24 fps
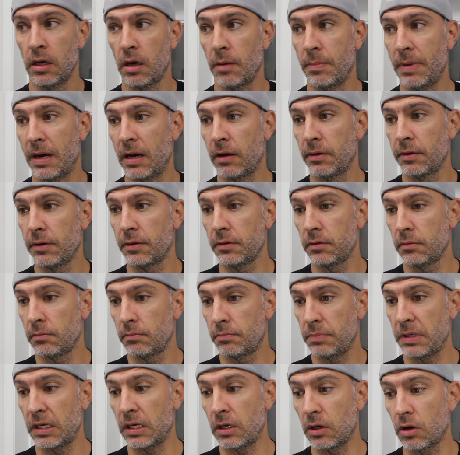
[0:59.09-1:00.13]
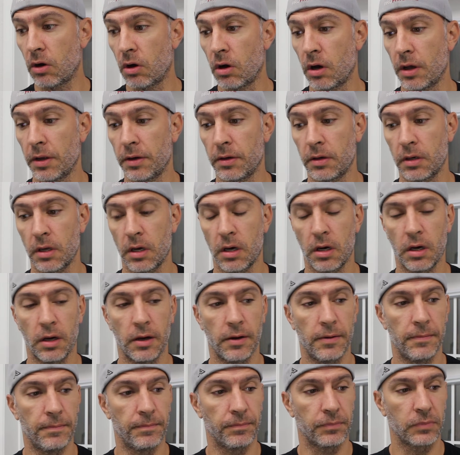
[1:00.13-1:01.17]
about being
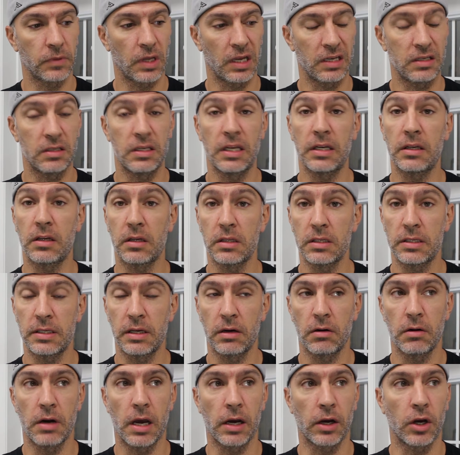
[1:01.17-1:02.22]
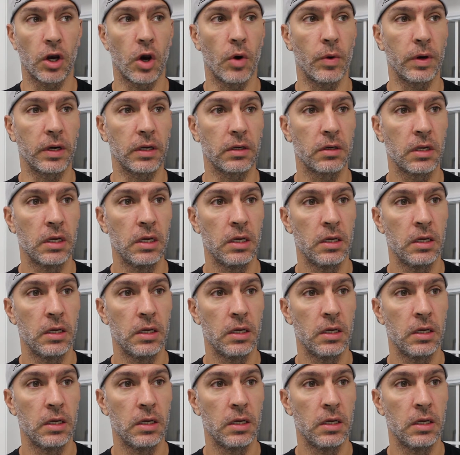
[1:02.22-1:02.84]
gone. I did consider not going